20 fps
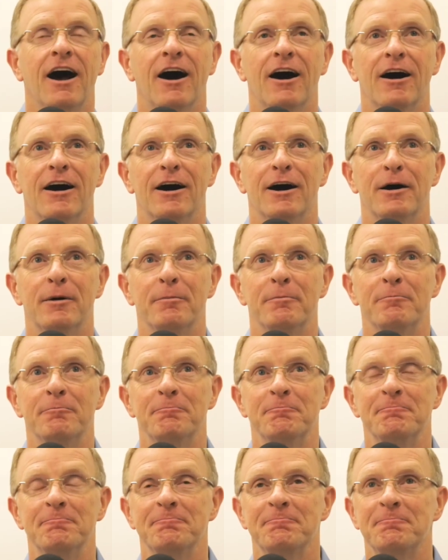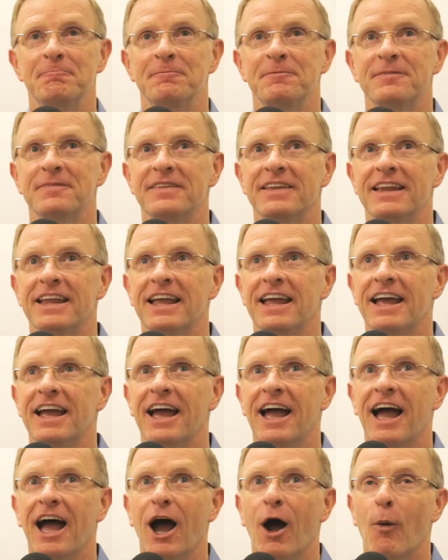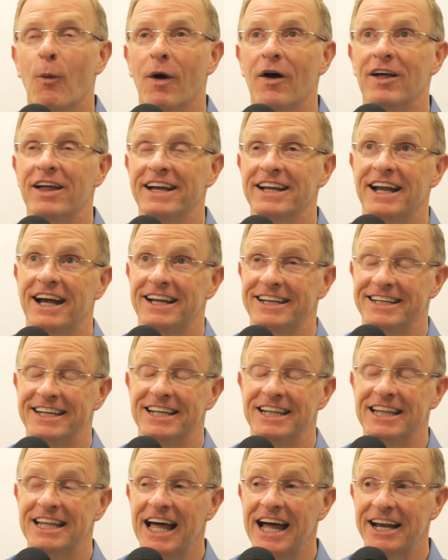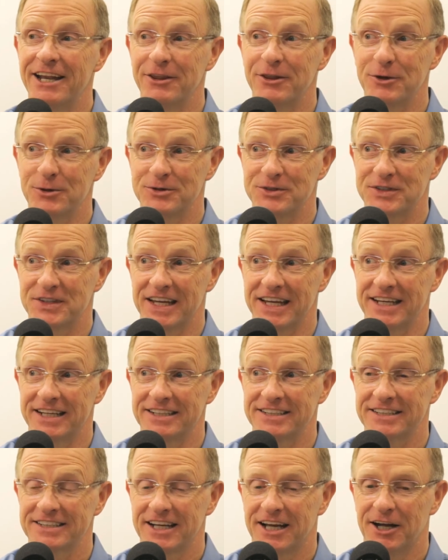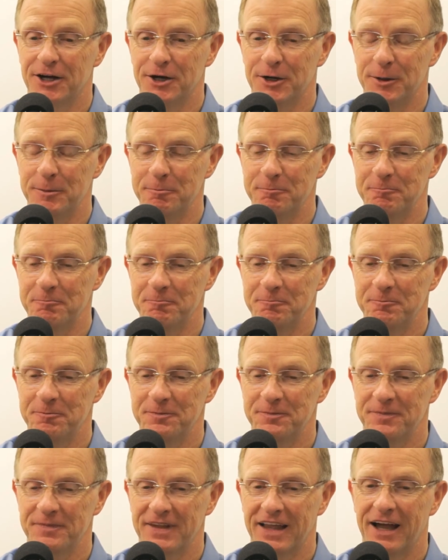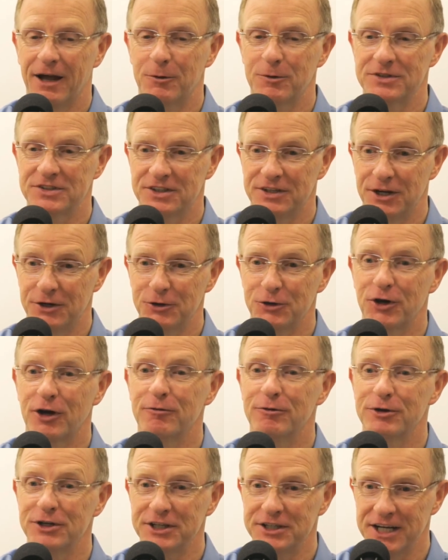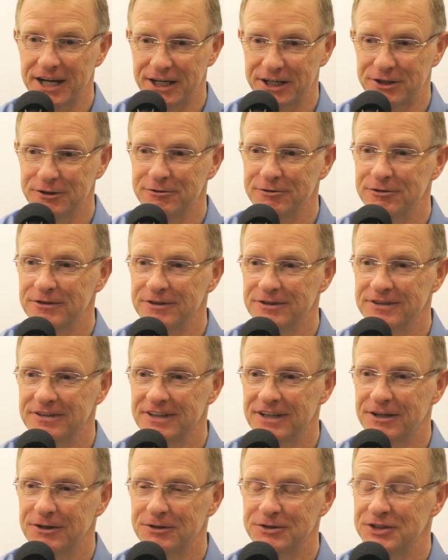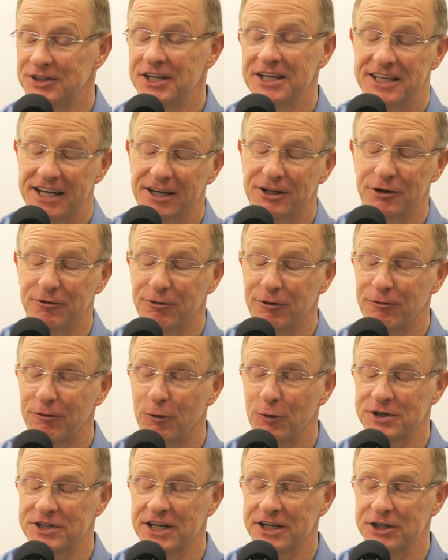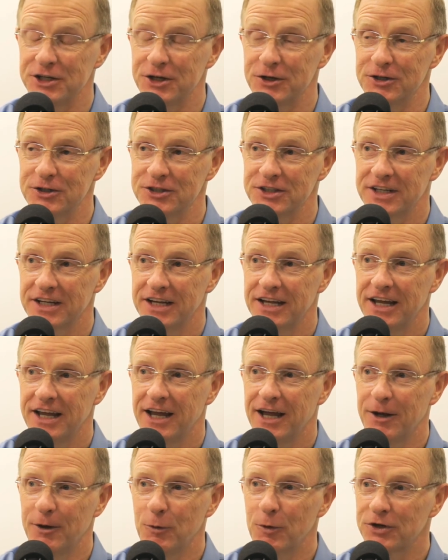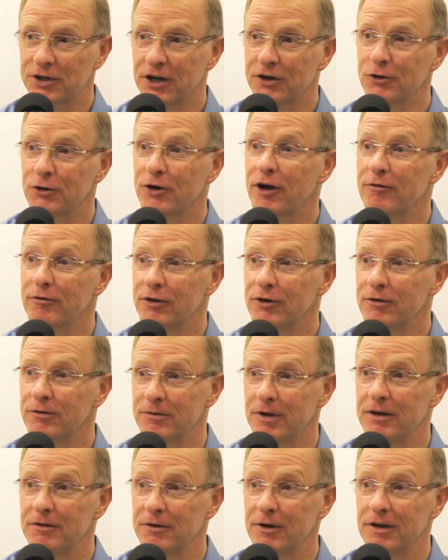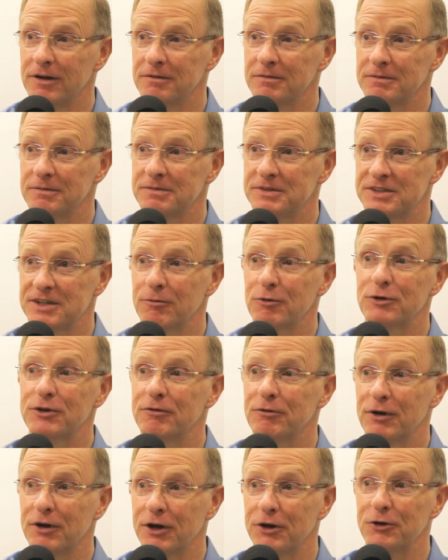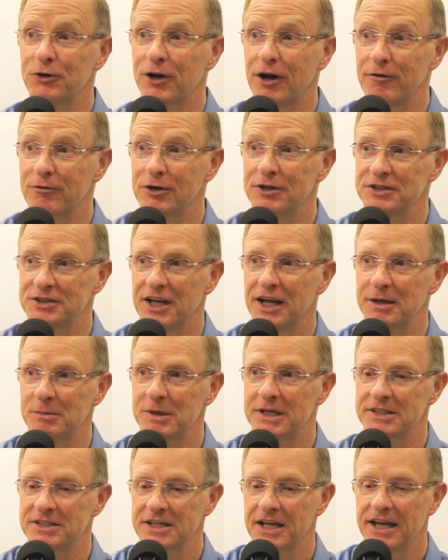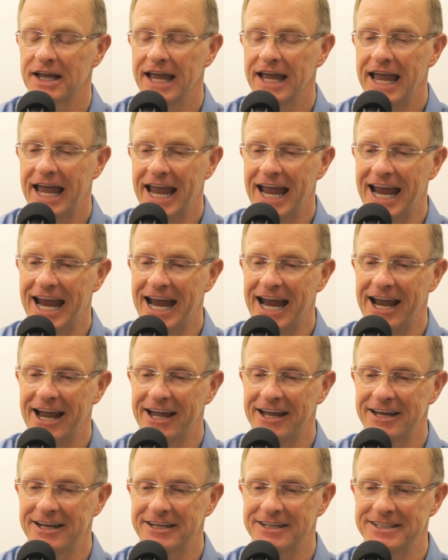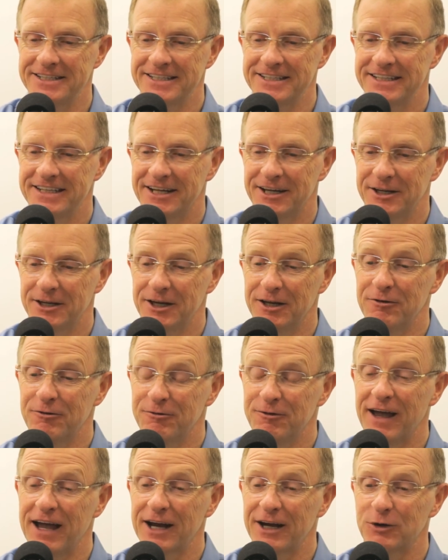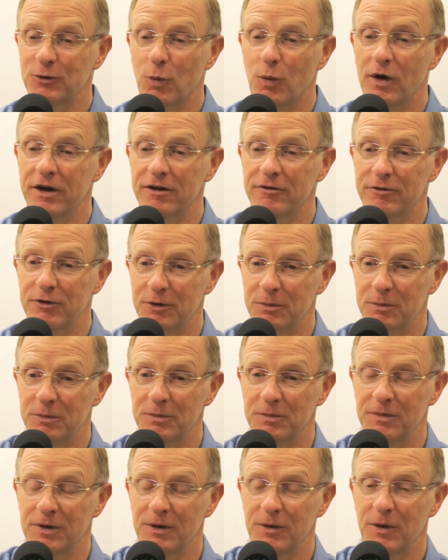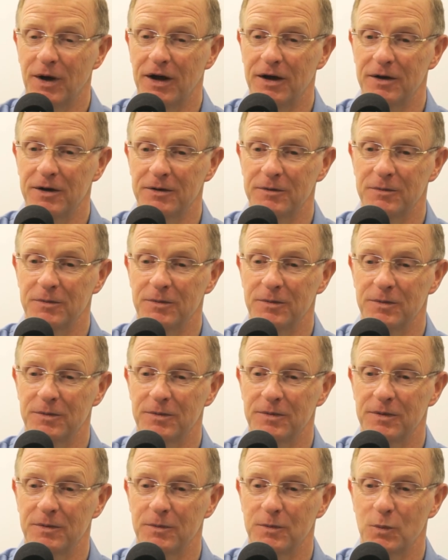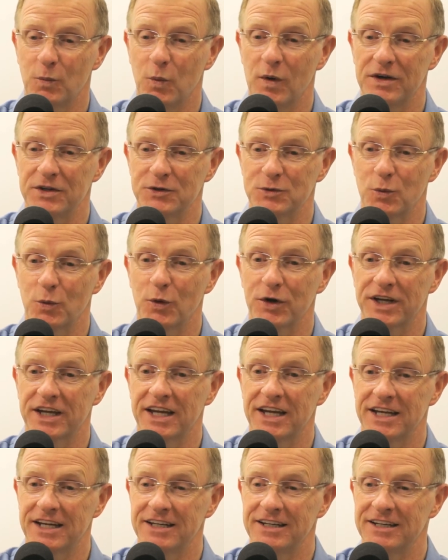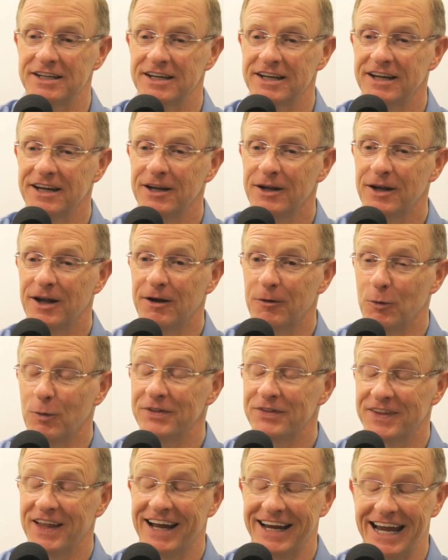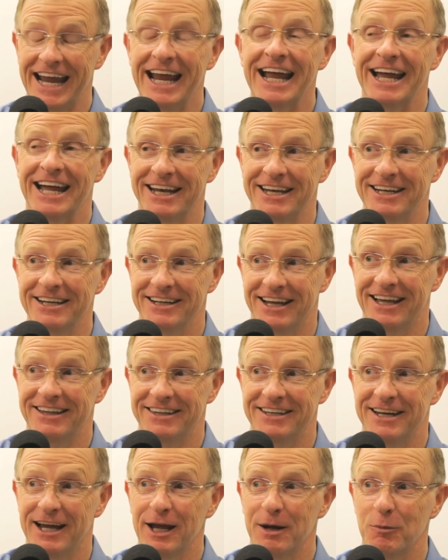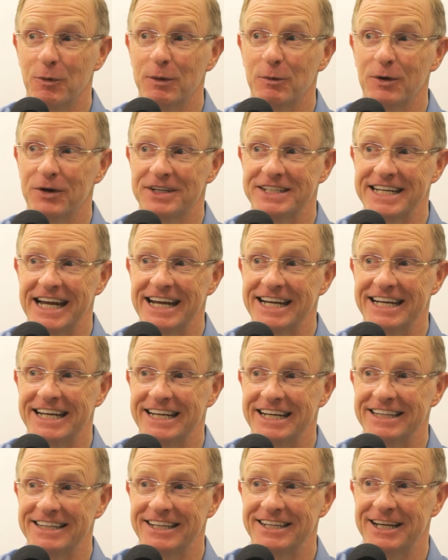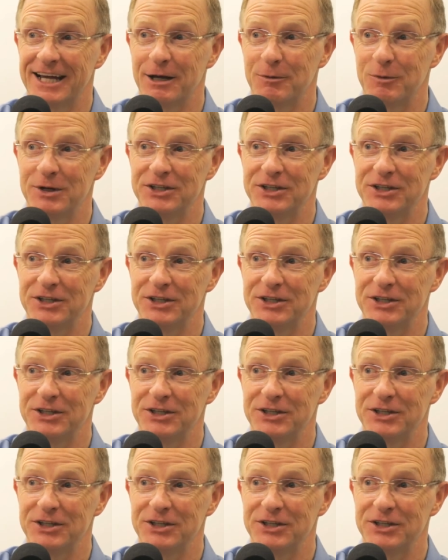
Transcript: Um, well, I, I, did a lot of those things. Um, I was an undercover detective. I was a detective for 14 years. Mm. I worked undercover, uh, uh, several different undercover assignments. And uh, in fact, one of them uh, was working with Diane at the time. We weren't dating at the time.